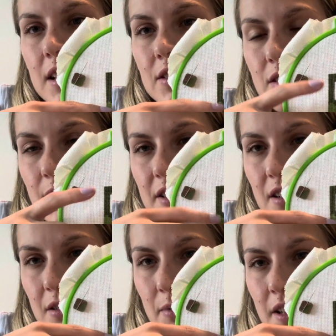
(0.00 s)
So I
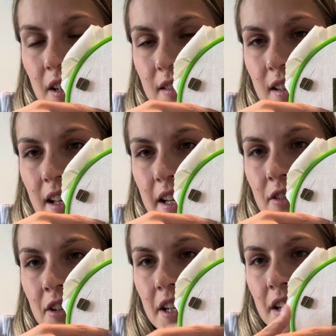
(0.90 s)
started working on the light
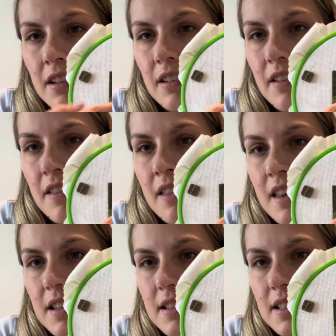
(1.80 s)
green.
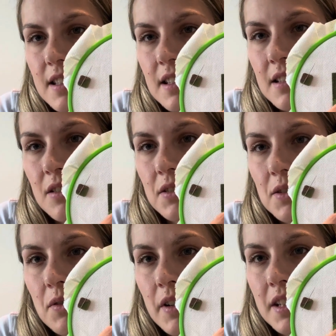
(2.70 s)
This is also
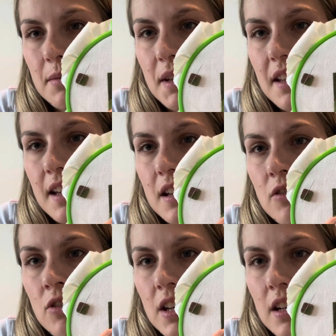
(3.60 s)
going to be light
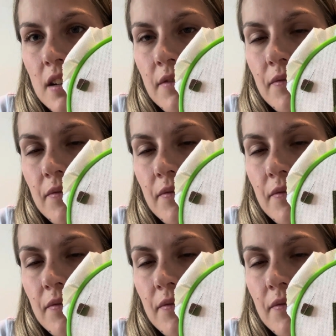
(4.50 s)
green.